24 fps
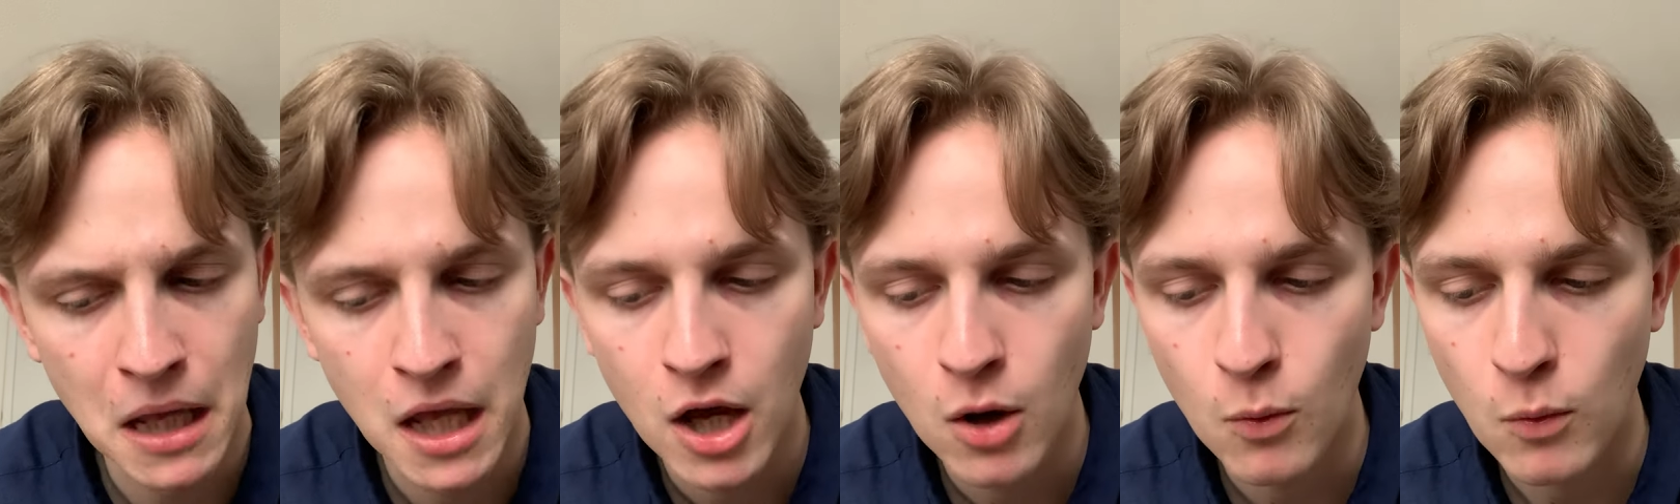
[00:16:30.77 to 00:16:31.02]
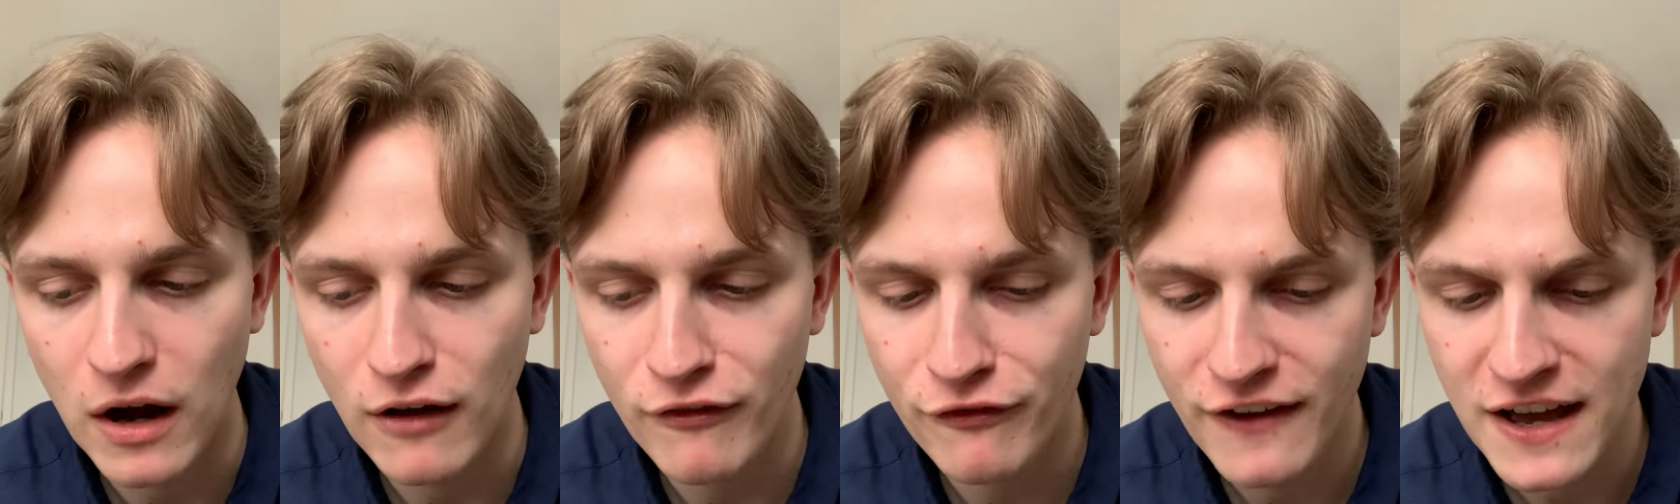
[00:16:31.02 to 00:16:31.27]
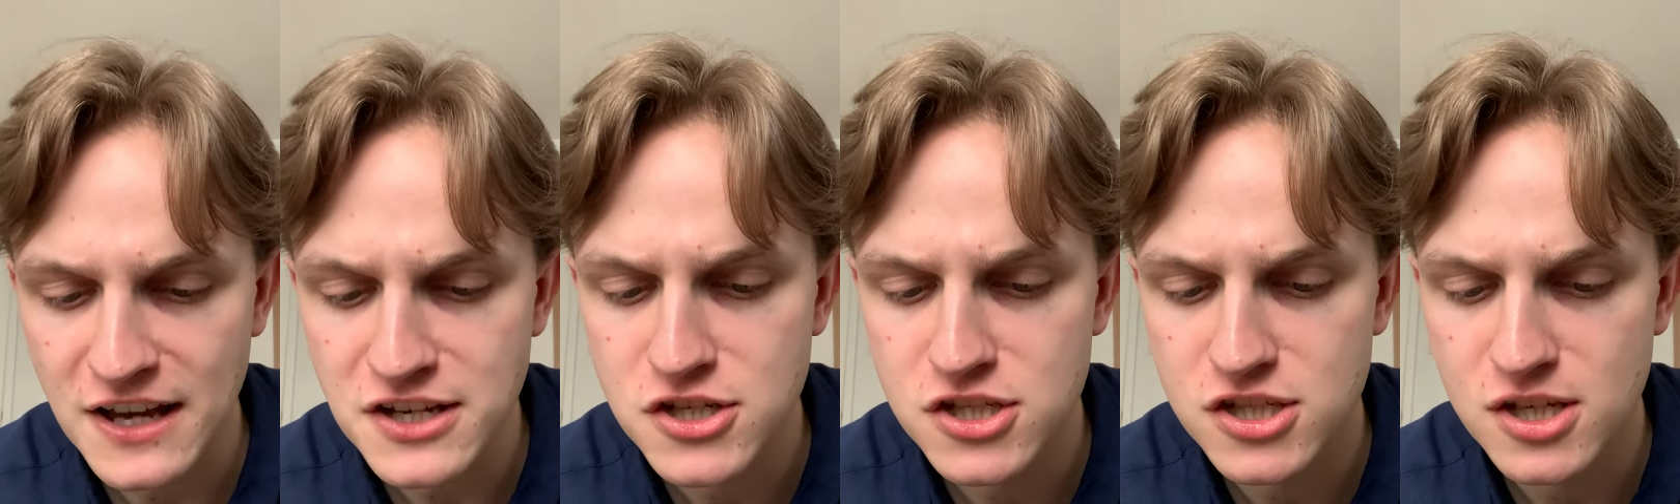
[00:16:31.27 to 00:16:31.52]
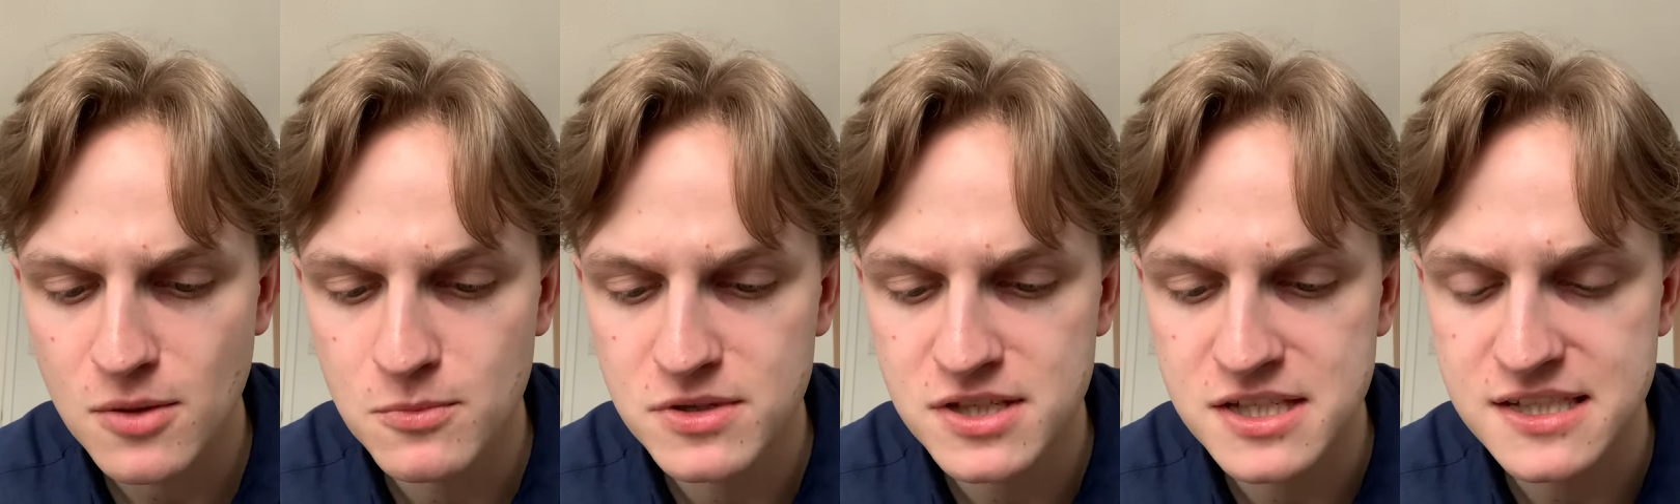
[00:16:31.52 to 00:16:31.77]
while
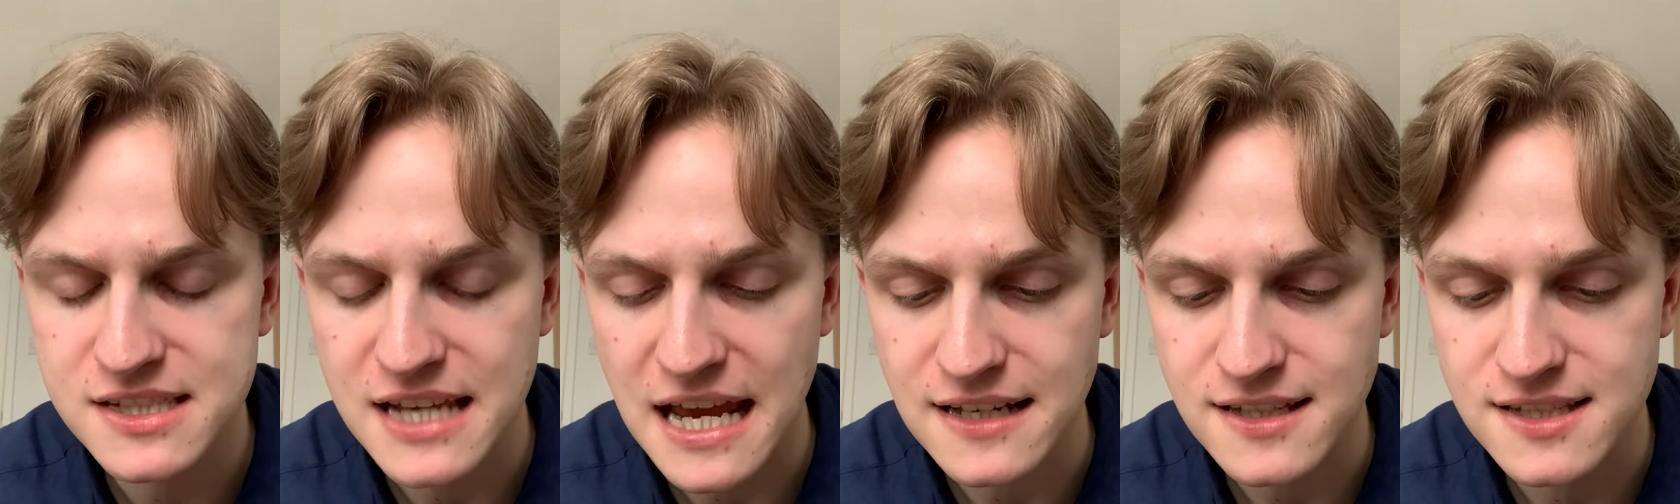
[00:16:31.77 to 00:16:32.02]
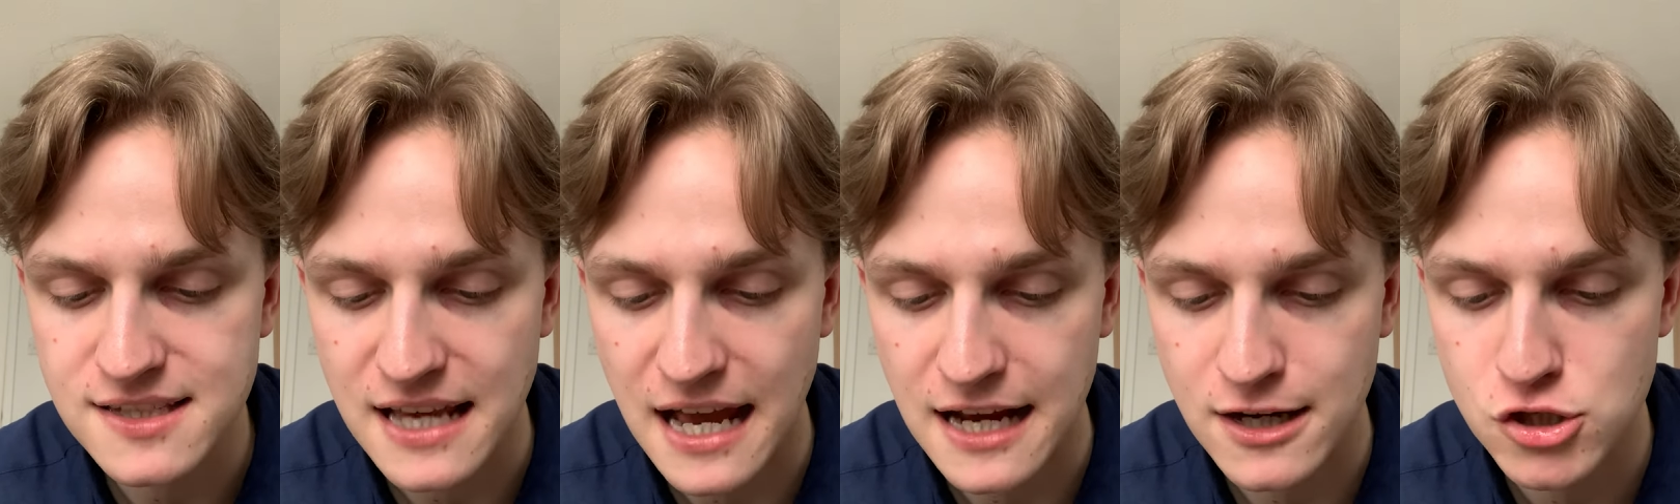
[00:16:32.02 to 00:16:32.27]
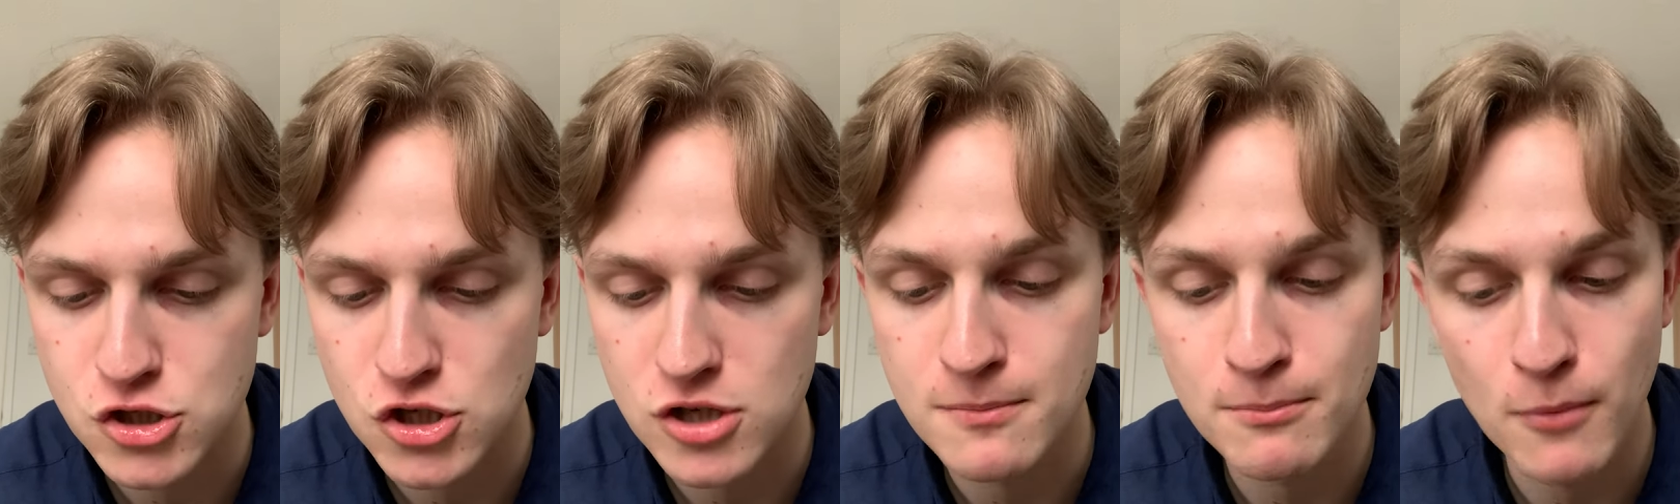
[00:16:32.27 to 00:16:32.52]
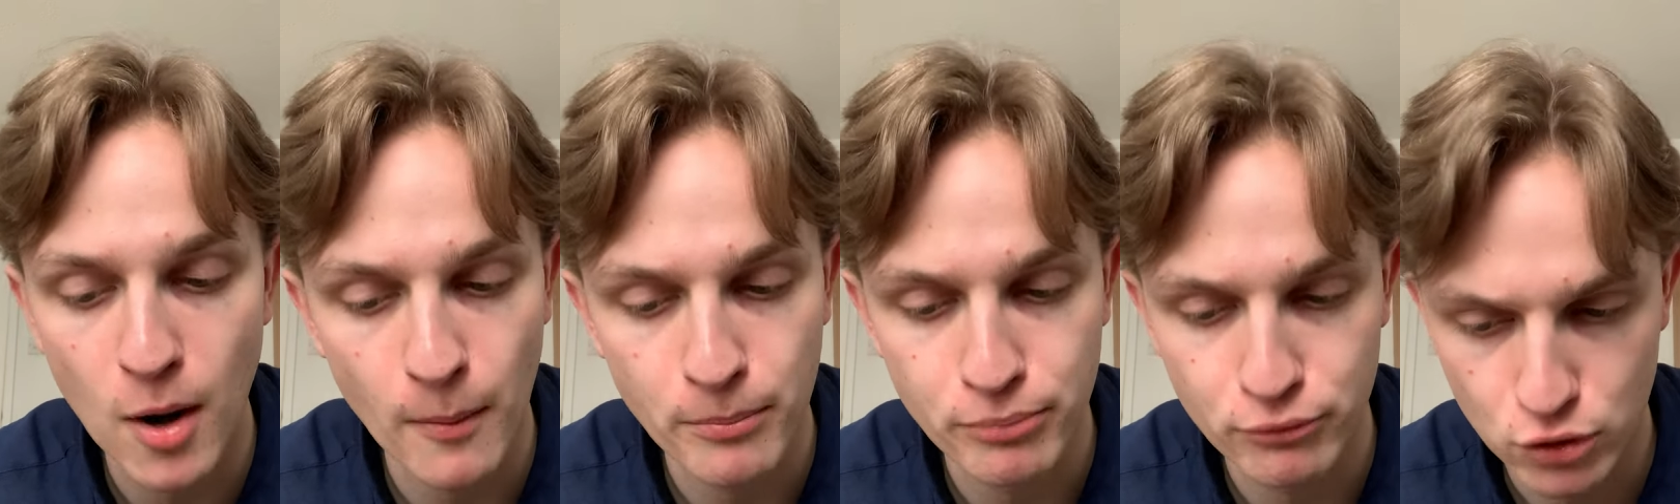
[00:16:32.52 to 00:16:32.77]
fascism was state-sanctioned
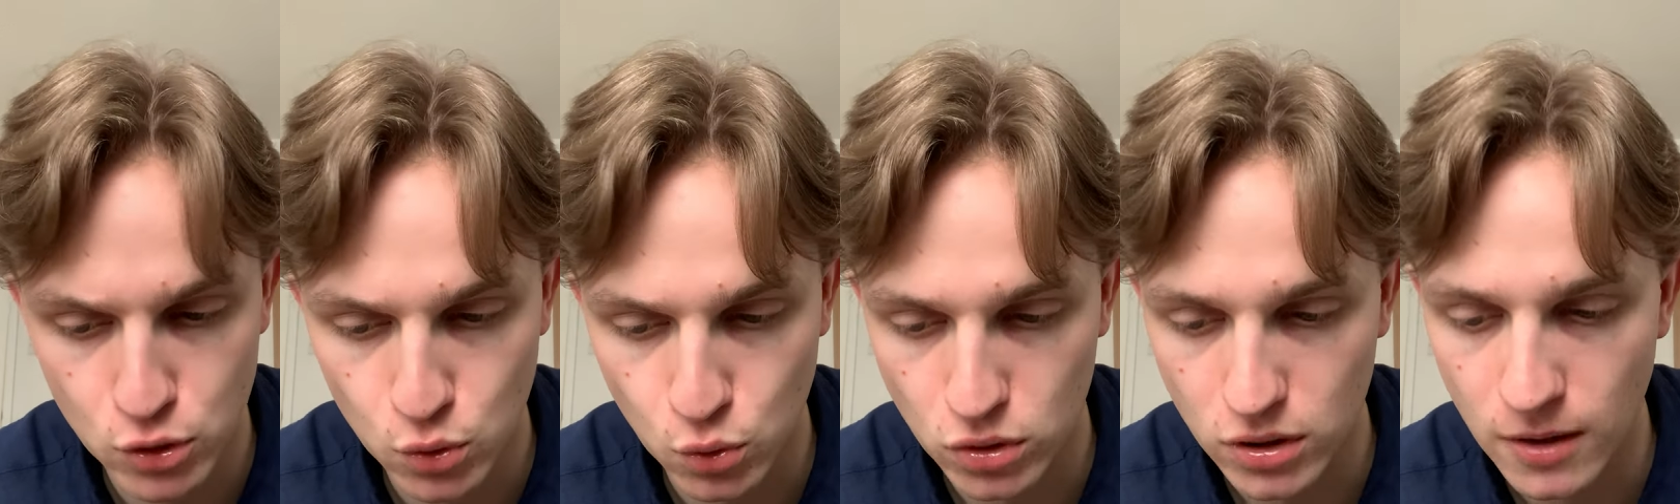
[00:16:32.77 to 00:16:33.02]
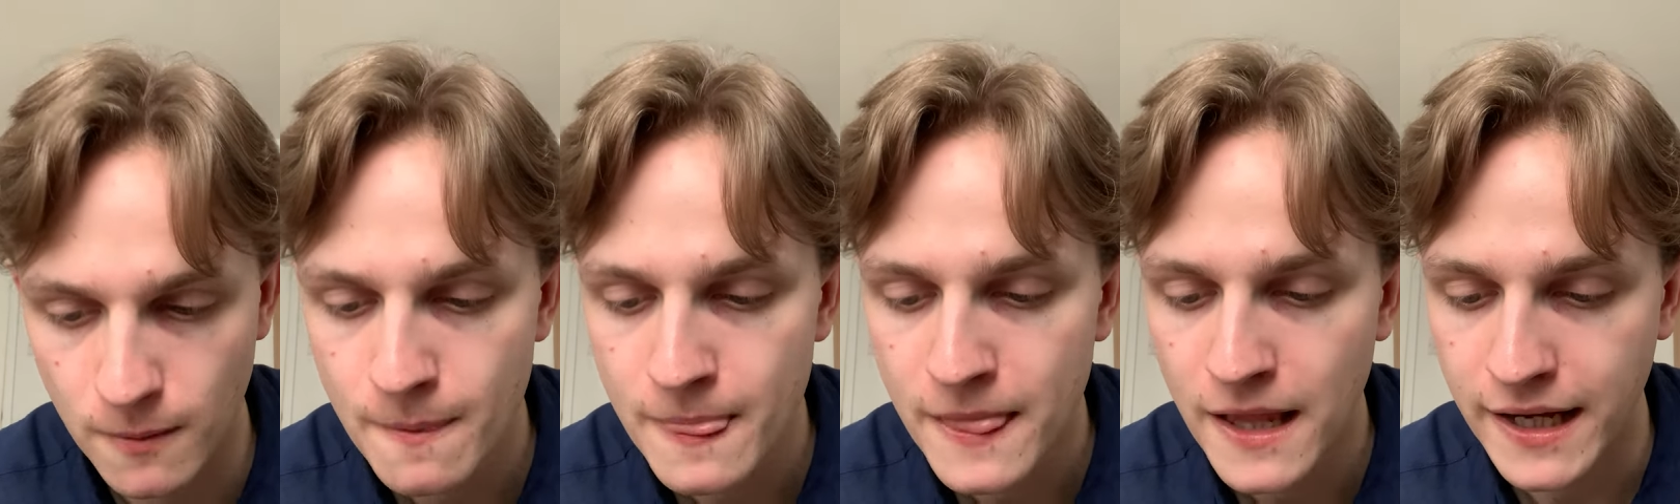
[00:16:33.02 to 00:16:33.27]
mob rule,